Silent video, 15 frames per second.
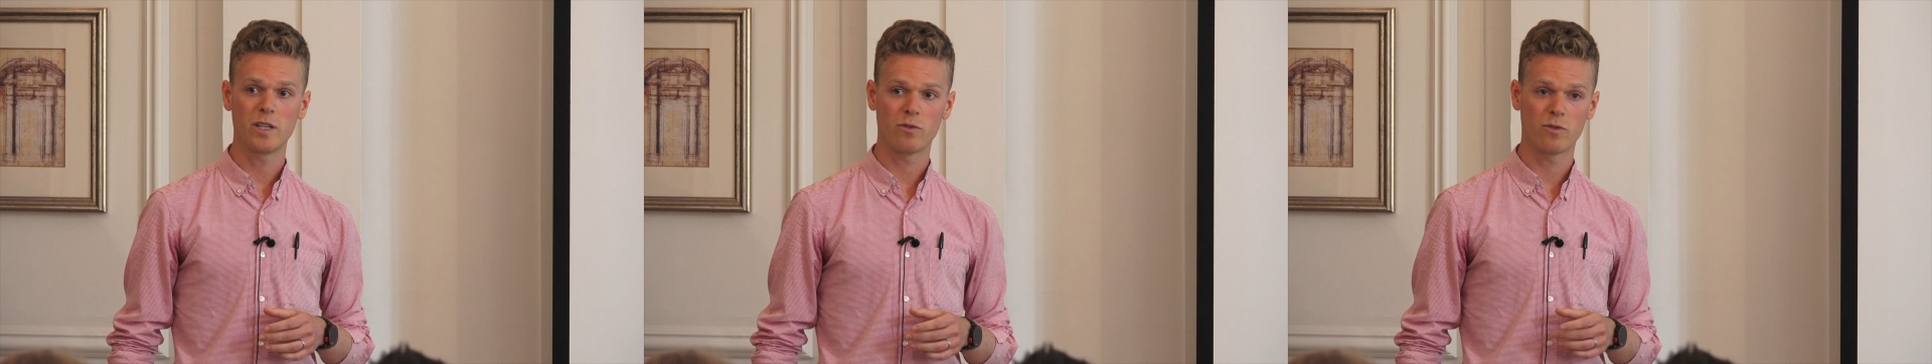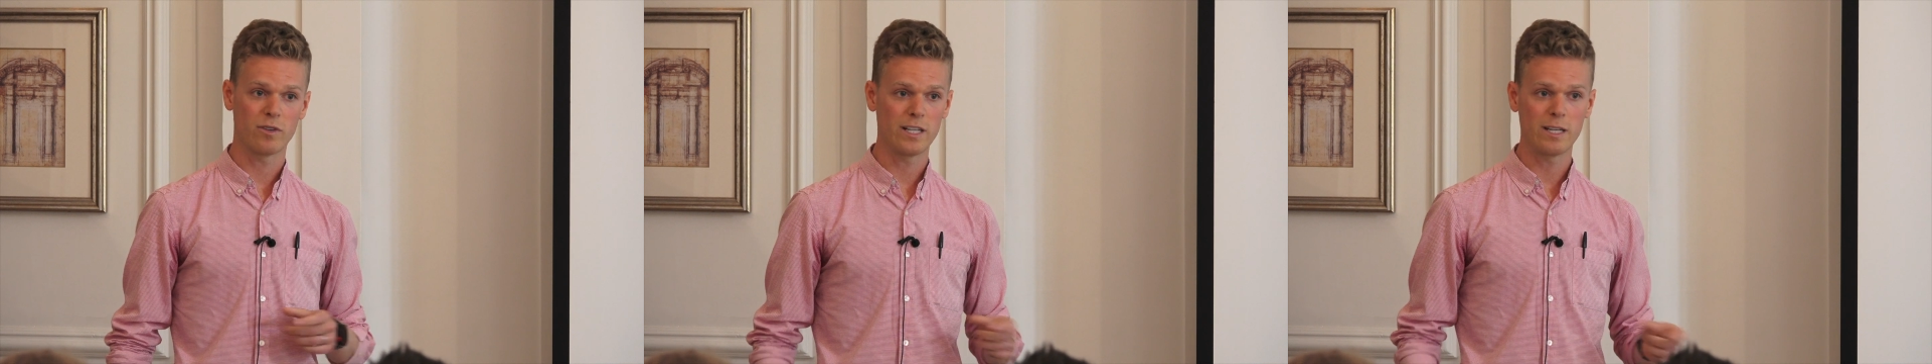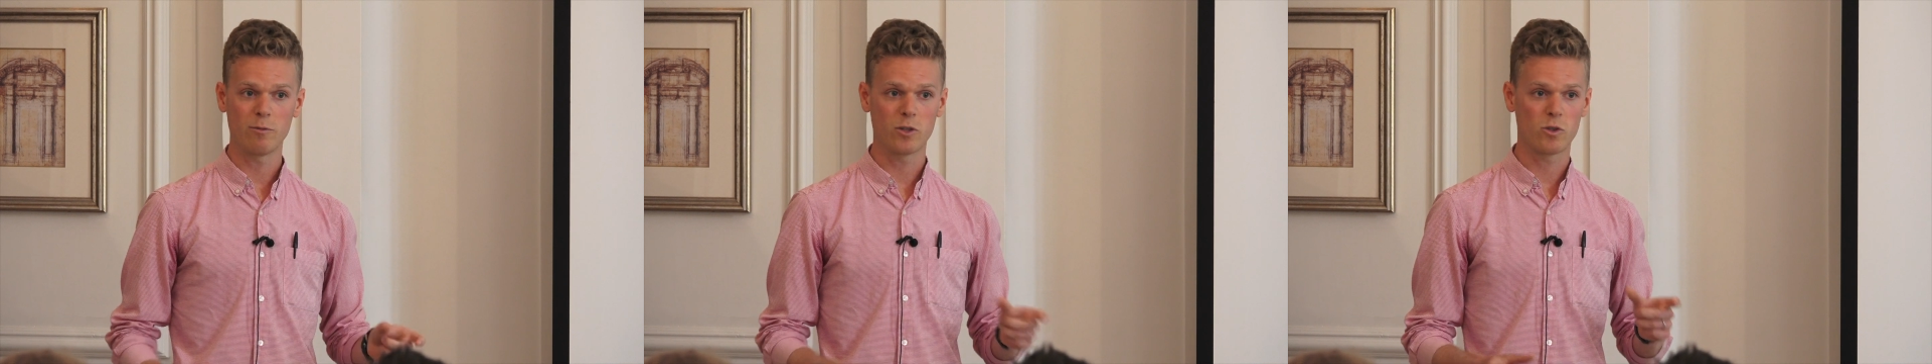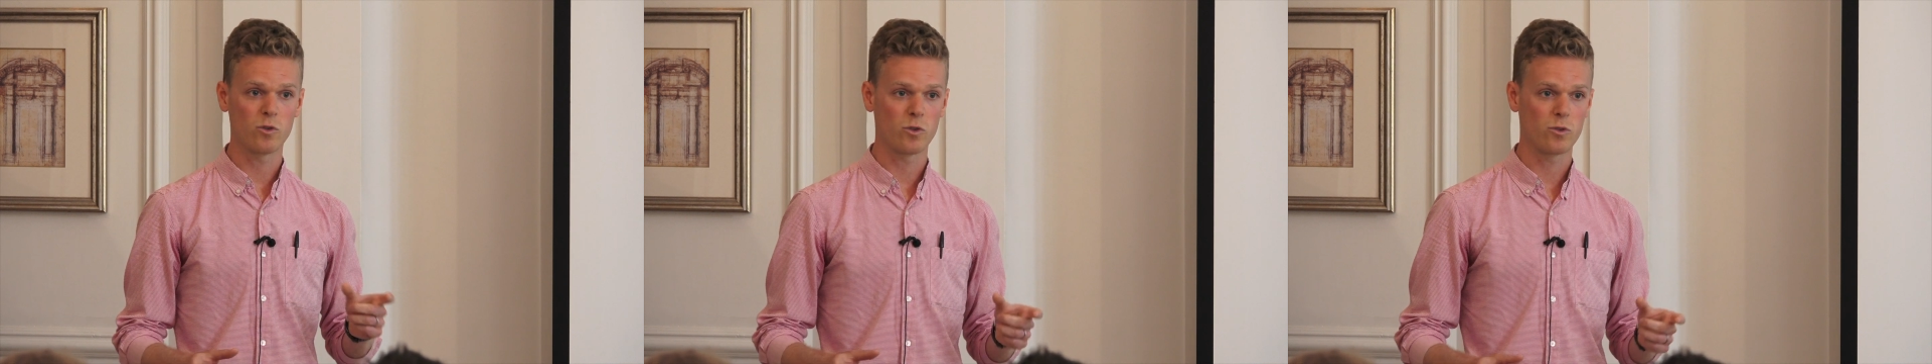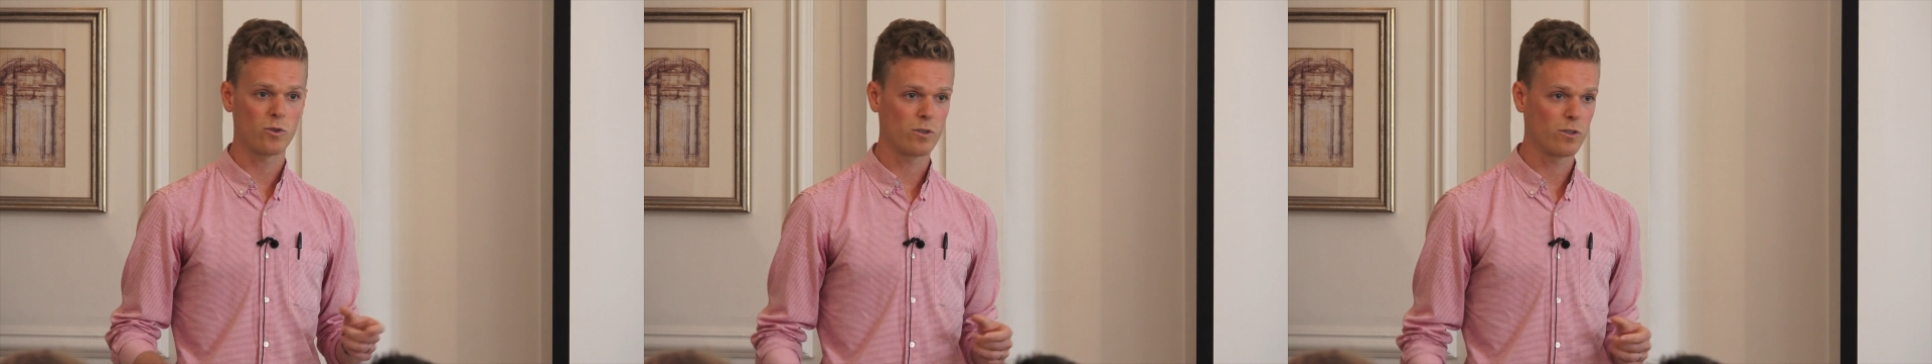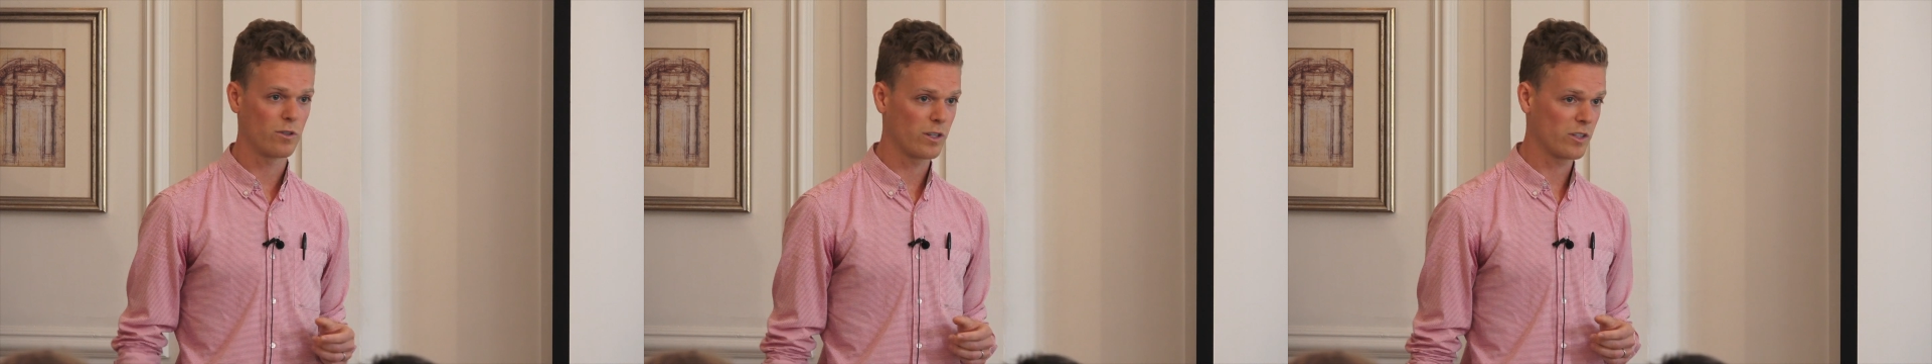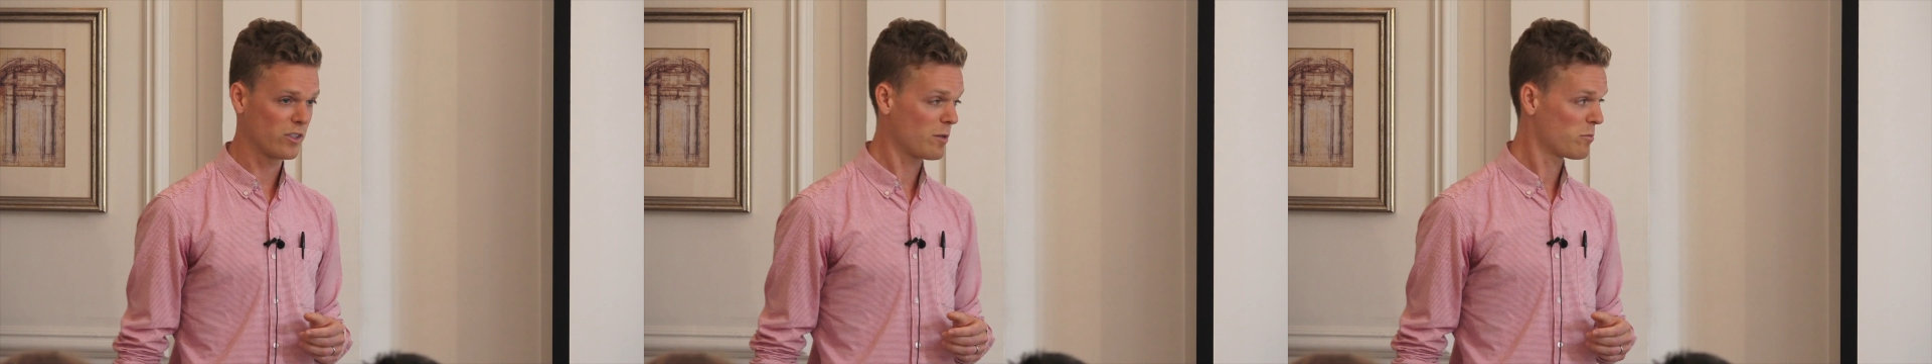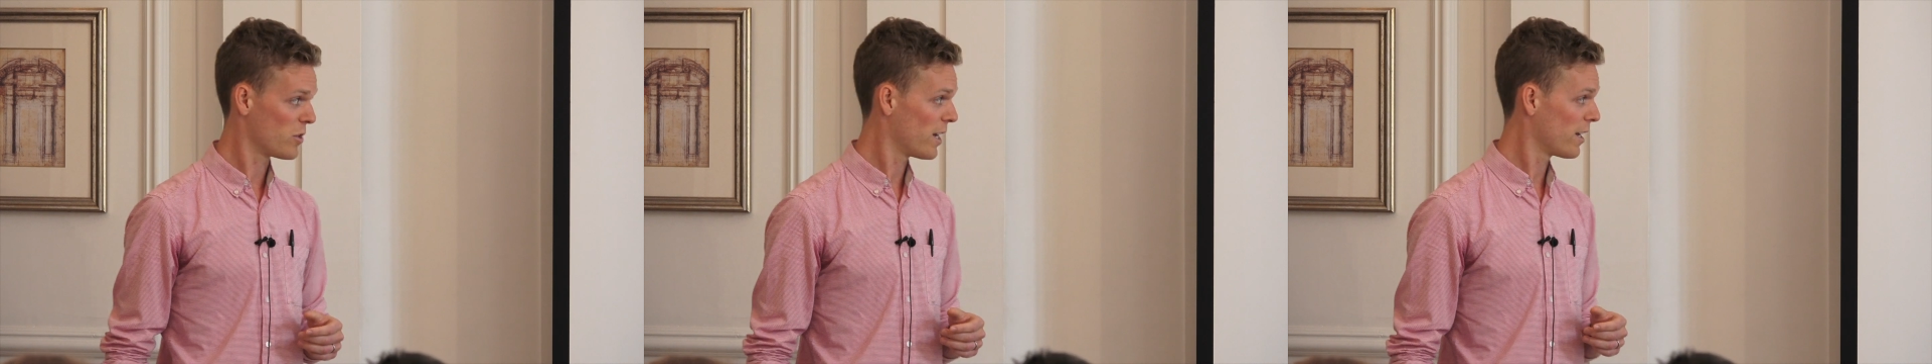differently with shorter or longer
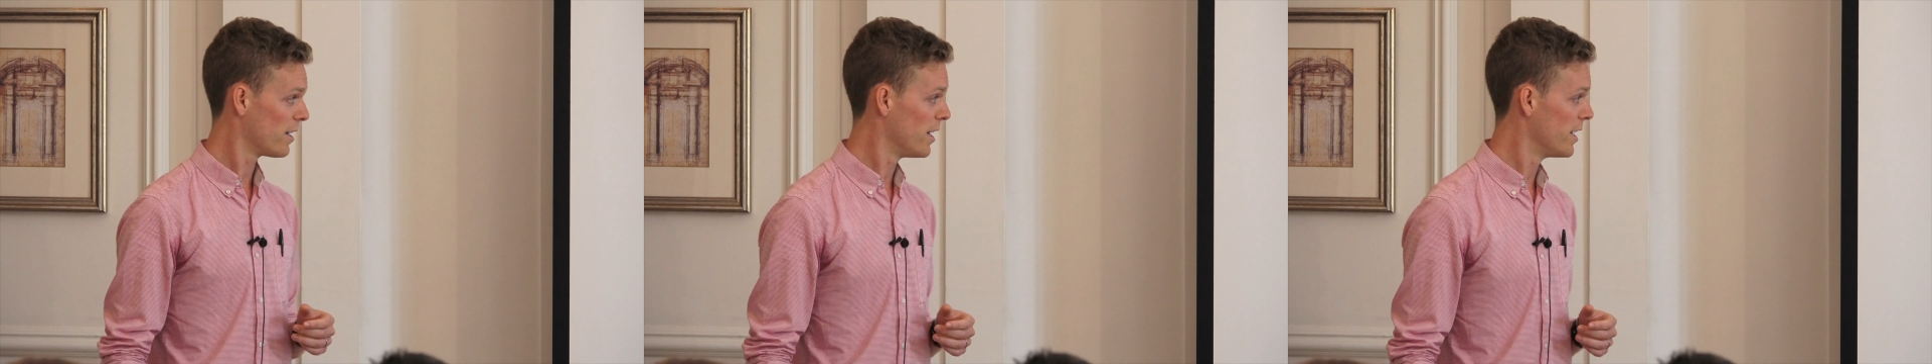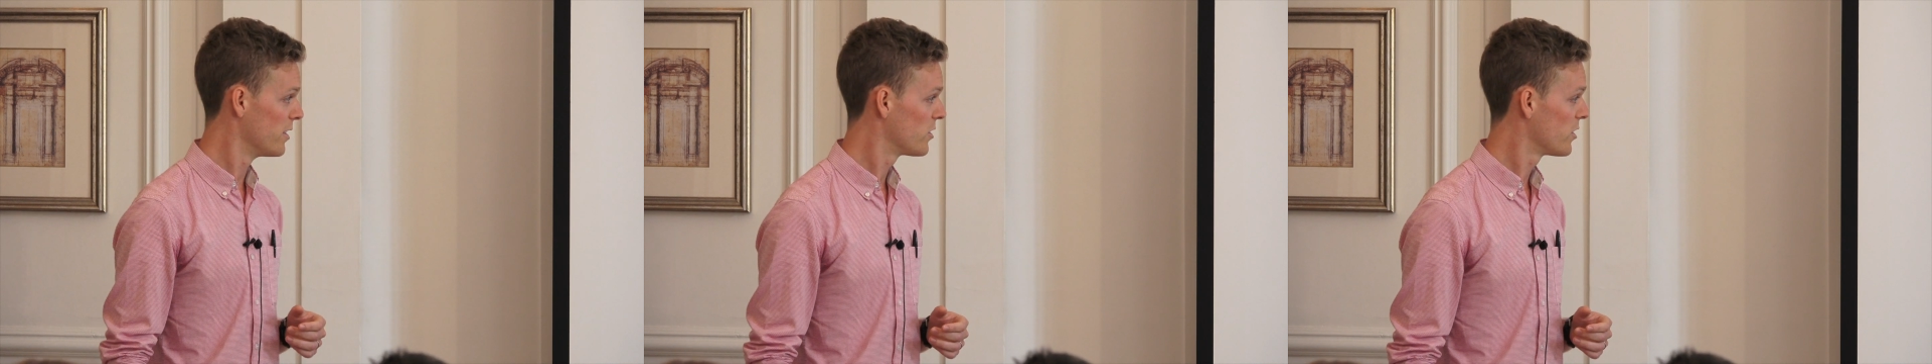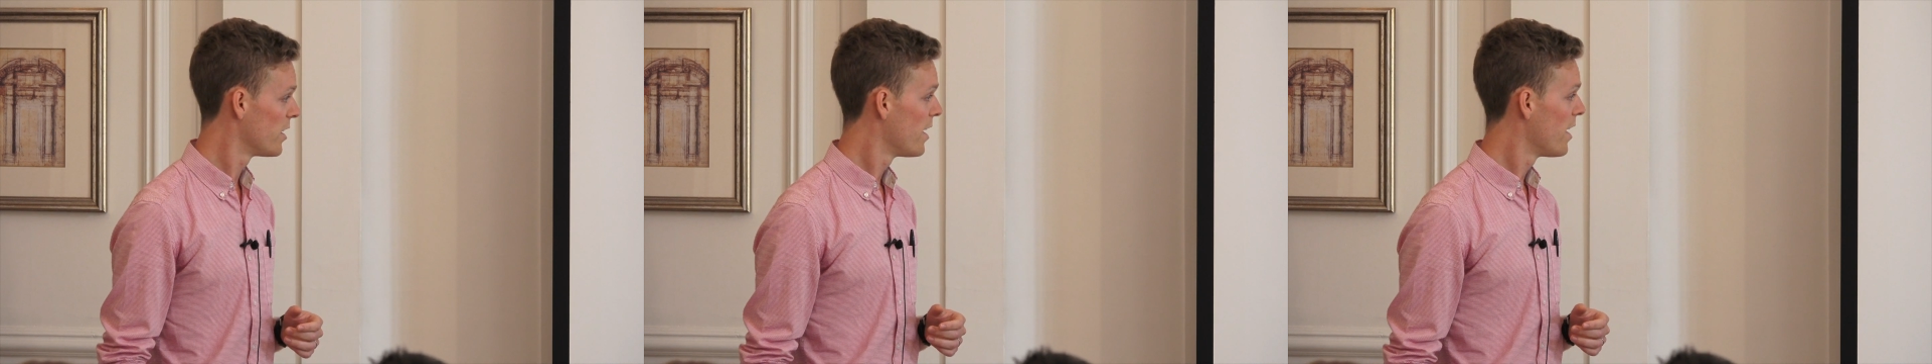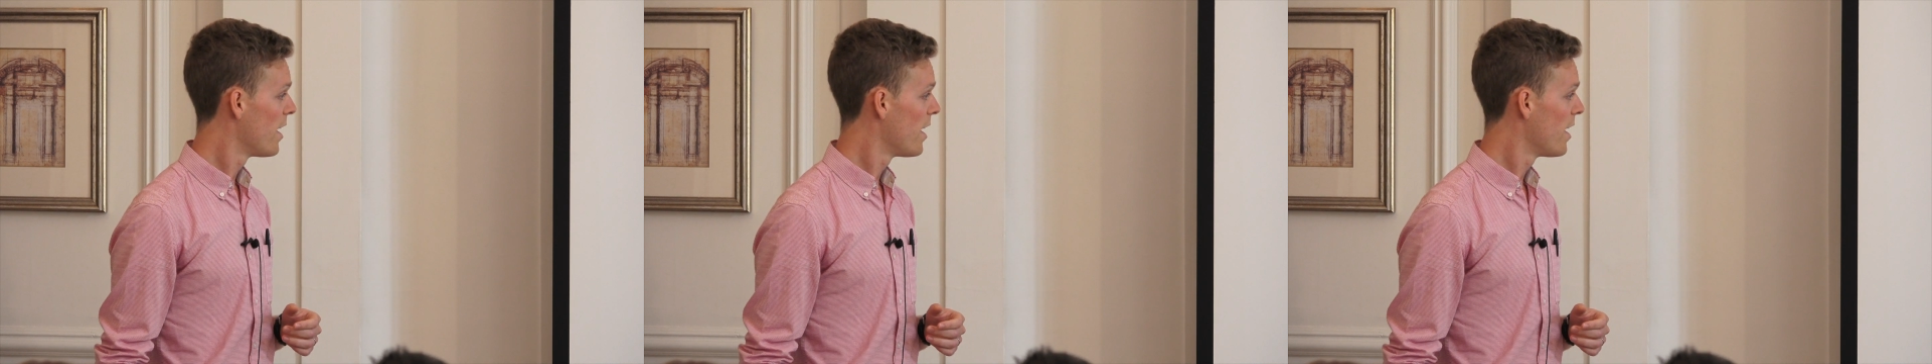subject lines.